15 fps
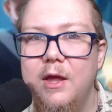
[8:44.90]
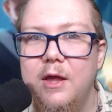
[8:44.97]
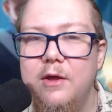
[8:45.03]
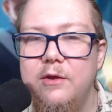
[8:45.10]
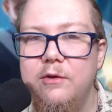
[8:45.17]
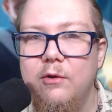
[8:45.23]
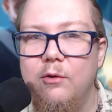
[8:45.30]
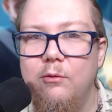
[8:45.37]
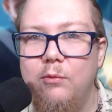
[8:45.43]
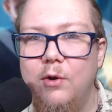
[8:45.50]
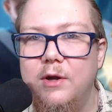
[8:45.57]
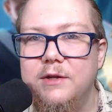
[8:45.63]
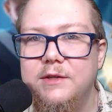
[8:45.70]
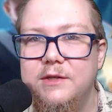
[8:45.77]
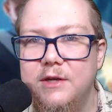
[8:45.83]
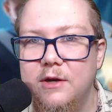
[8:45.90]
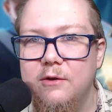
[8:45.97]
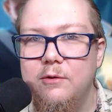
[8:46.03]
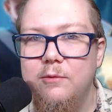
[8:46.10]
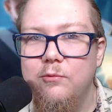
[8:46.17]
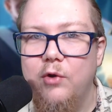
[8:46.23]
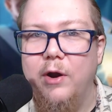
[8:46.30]
you'll want to go
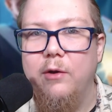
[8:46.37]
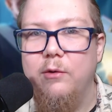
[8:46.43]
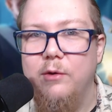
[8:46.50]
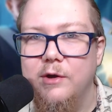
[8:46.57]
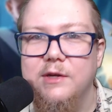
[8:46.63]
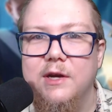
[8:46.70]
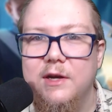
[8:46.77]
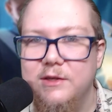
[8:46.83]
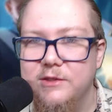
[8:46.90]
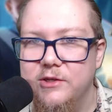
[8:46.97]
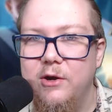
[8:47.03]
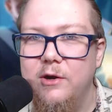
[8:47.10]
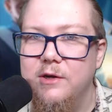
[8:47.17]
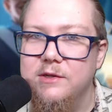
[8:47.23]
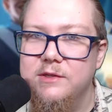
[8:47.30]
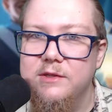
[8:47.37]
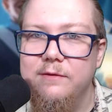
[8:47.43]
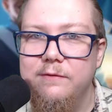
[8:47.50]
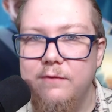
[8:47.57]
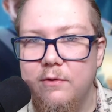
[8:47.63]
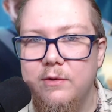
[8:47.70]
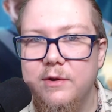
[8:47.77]
and prioritize cards that
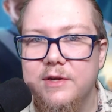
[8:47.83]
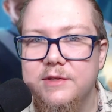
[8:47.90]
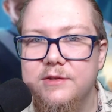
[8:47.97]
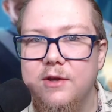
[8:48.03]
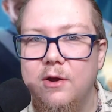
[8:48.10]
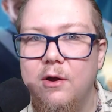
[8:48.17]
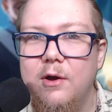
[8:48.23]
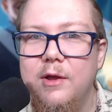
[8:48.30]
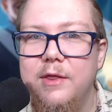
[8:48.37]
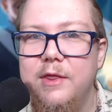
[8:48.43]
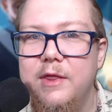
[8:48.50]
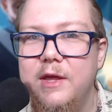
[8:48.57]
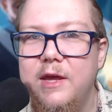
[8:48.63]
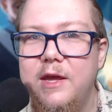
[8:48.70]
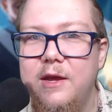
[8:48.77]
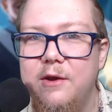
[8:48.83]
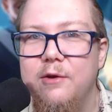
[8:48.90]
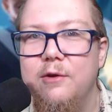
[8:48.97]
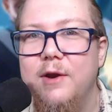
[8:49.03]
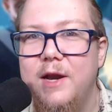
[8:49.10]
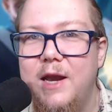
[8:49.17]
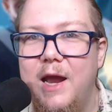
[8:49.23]
focus on the
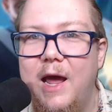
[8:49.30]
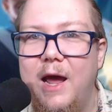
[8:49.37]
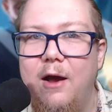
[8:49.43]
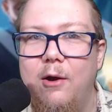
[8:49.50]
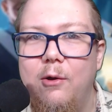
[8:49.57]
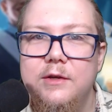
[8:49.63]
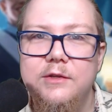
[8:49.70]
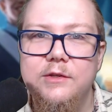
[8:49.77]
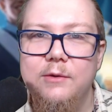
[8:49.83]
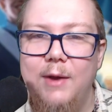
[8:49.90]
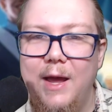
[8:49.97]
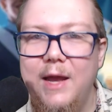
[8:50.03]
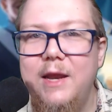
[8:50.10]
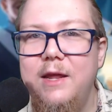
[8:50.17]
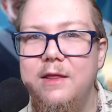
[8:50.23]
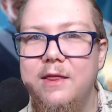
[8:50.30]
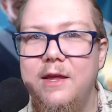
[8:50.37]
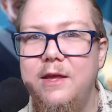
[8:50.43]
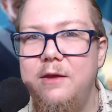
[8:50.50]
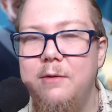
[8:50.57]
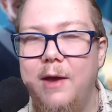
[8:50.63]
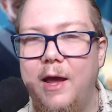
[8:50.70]
here and now. So anything
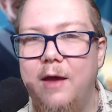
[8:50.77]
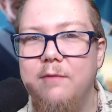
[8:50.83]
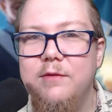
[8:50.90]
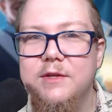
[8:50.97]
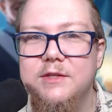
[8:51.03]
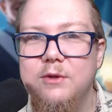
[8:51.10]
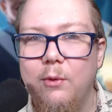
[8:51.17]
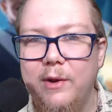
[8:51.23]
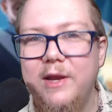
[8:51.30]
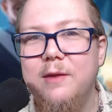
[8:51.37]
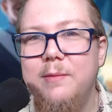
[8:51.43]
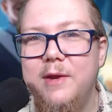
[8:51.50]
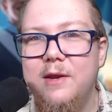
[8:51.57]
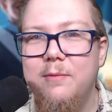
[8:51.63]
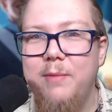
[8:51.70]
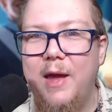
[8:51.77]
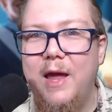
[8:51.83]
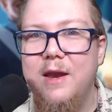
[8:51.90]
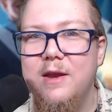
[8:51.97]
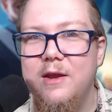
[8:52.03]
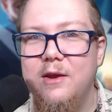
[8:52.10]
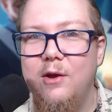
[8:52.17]
you have that's going to be
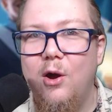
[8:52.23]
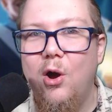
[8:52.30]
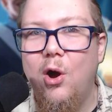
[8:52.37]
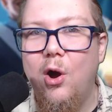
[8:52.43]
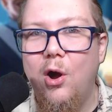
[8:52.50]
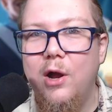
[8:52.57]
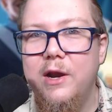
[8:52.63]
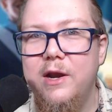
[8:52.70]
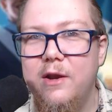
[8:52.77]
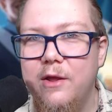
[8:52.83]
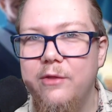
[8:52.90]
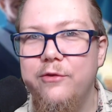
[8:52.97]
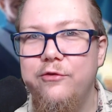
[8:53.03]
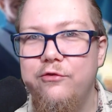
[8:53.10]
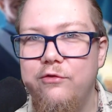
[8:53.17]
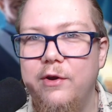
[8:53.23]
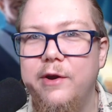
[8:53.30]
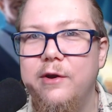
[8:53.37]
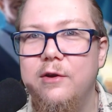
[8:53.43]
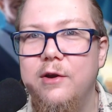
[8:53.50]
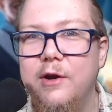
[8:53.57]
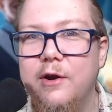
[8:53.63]
dependent on another
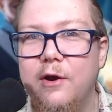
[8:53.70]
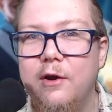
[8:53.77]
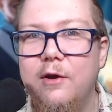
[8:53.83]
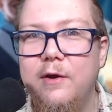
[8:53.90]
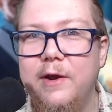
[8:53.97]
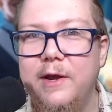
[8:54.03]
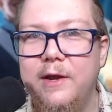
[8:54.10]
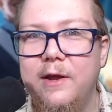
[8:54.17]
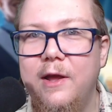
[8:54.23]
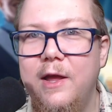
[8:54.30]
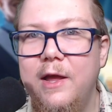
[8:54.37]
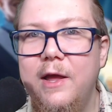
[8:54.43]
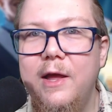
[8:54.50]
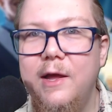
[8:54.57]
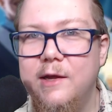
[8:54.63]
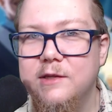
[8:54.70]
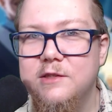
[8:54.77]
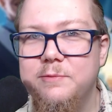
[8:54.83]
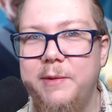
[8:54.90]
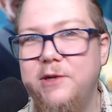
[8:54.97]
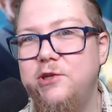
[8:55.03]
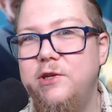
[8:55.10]
trigger occurring,
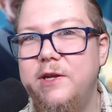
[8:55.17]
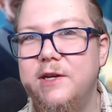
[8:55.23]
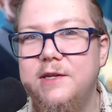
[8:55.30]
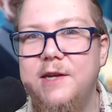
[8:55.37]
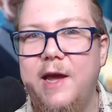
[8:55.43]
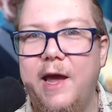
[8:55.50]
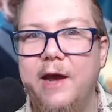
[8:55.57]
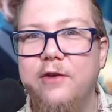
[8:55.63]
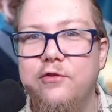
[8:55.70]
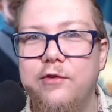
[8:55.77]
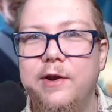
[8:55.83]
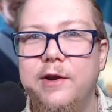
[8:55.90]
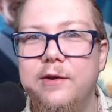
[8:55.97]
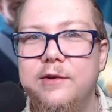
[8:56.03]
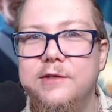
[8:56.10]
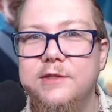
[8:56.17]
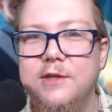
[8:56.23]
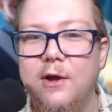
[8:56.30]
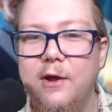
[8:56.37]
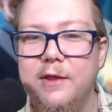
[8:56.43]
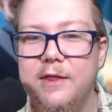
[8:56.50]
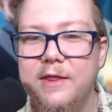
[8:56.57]
especially attack triggers
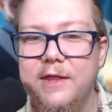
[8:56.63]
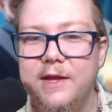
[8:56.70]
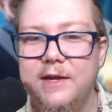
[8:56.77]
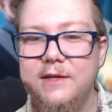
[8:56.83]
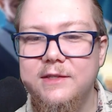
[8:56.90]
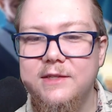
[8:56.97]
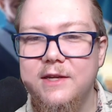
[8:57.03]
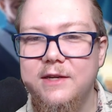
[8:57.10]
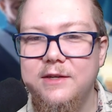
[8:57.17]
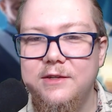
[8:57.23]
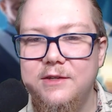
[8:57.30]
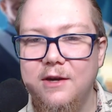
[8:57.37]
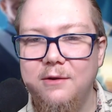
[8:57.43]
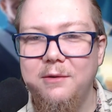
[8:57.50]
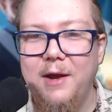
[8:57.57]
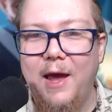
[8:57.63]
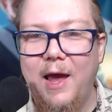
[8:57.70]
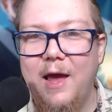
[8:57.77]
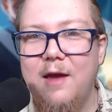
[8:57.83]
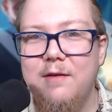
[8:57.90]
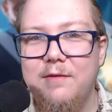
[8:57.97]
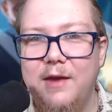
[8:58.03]
on things that don't
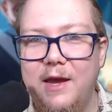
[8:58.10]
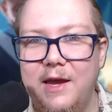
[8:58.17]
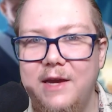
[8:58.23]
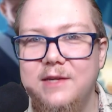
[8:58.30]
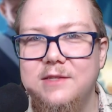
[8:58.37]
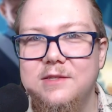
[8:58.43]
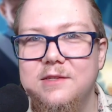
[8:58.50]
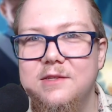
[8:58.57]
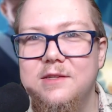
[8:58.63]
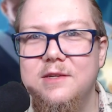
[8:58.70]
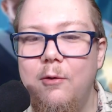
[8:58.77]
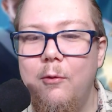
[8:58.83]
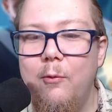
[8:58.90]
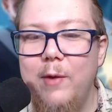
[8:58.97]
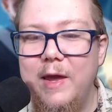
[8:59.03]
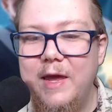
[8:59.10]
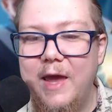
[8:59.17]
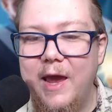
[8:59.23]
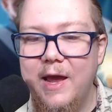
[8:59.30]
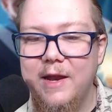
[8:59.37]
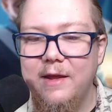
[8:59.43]
have haste, we can't